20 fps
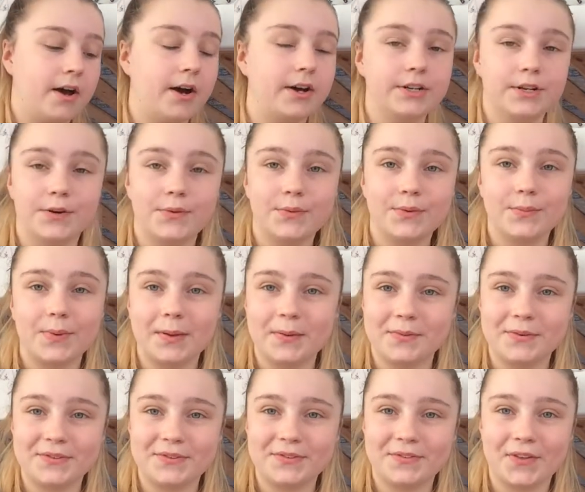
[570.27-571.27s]
I don't want
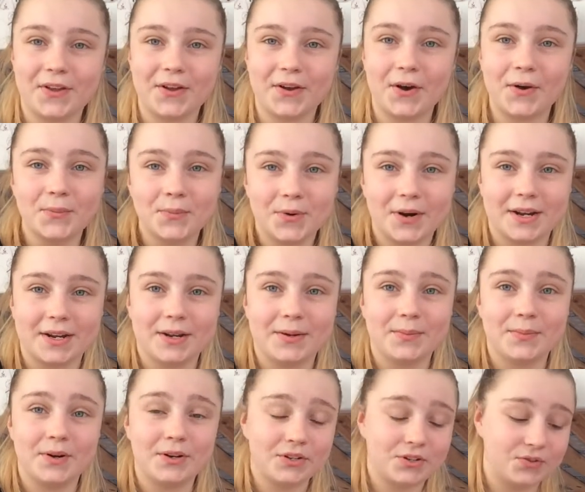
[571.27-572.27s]
people to think I'm bragging,
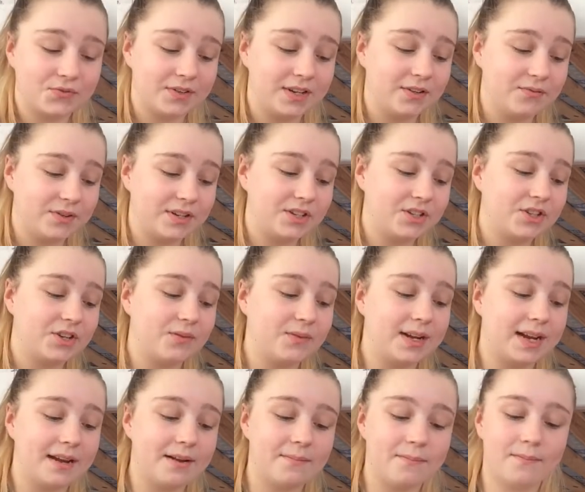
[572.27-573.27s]
but I just really want to show
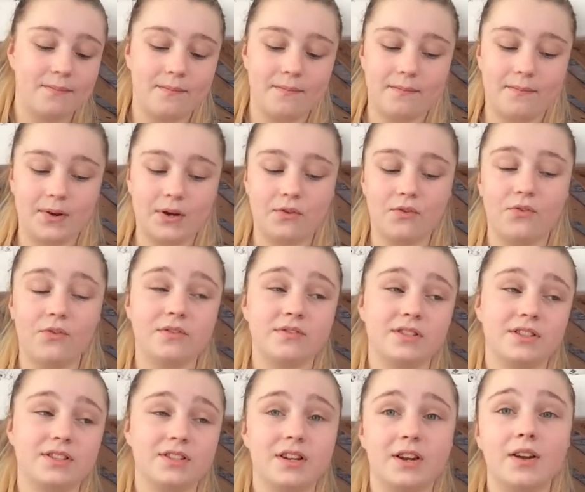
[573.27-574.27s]
it because,
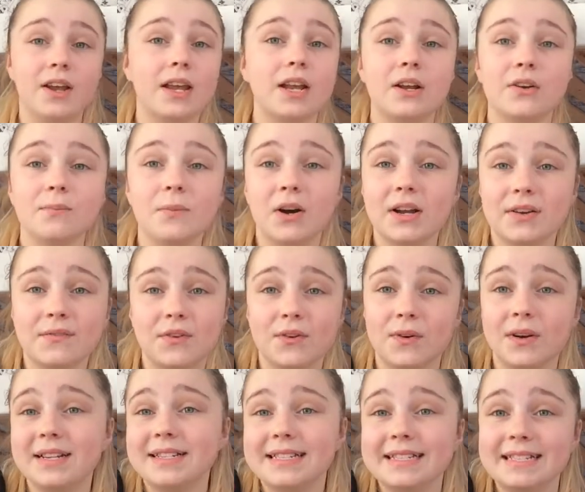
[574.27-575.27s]
I don't know, it might give
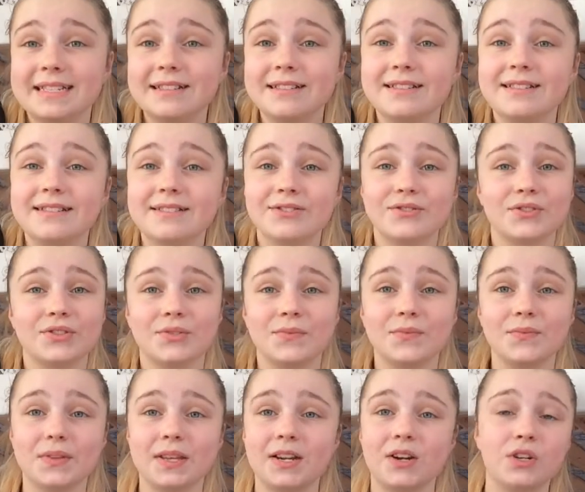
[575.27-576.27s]
you ideas or
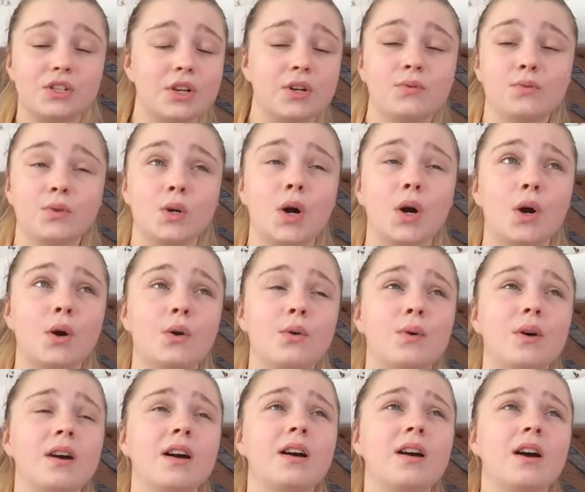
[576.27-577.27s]
something. I don't know.
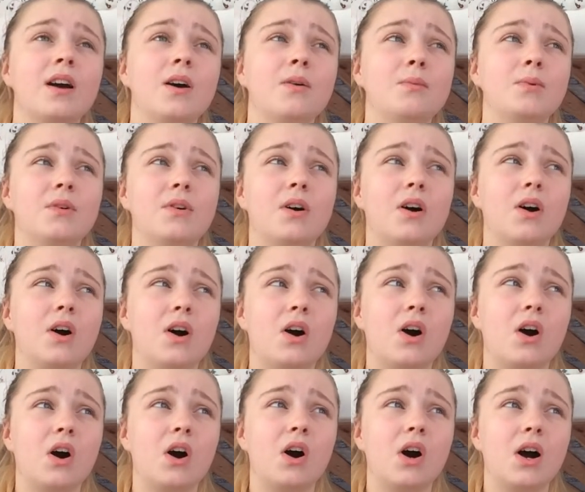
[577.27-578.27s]
But
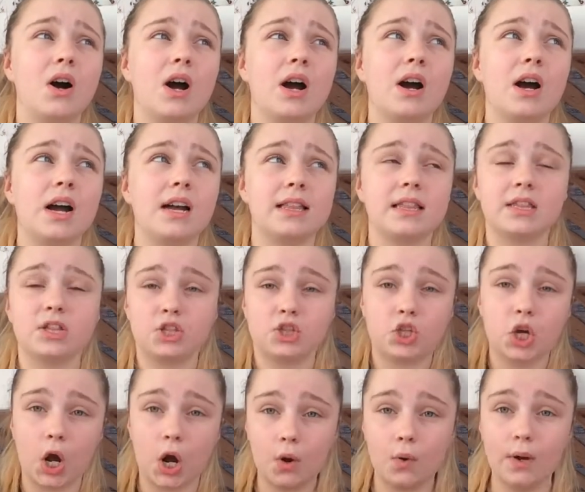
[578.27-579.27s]

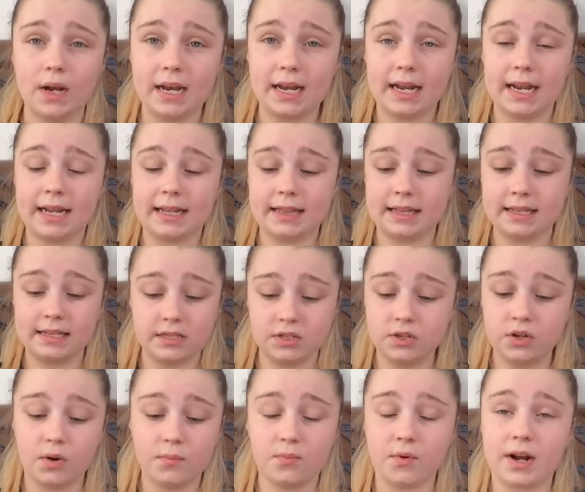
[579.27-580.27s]
totally, this is
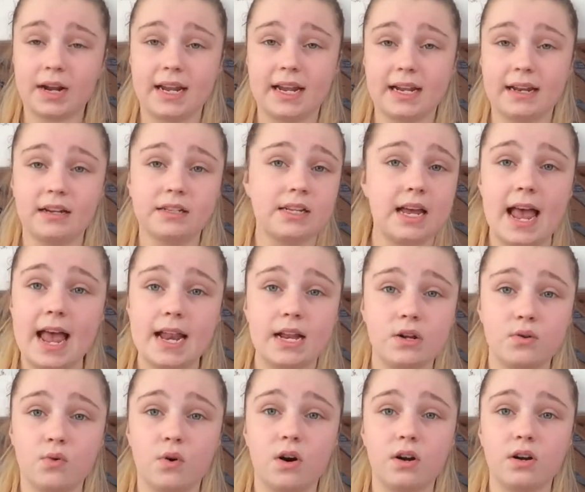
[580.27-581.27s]
not bragging to
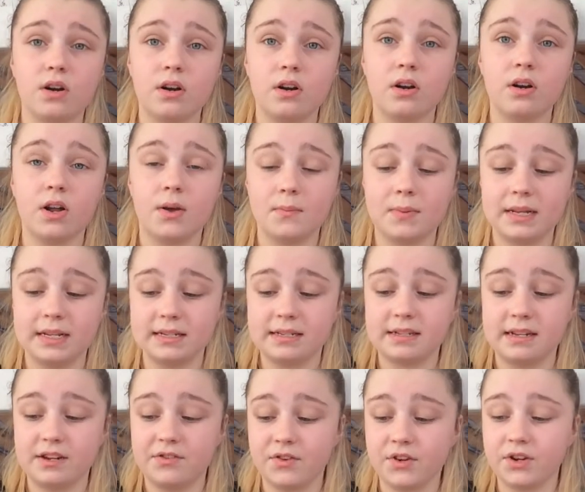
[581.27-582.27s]
anyone. Like, being
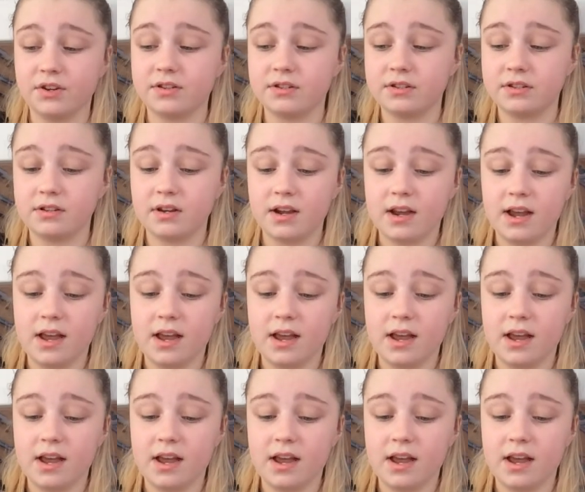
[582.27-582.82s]
serious.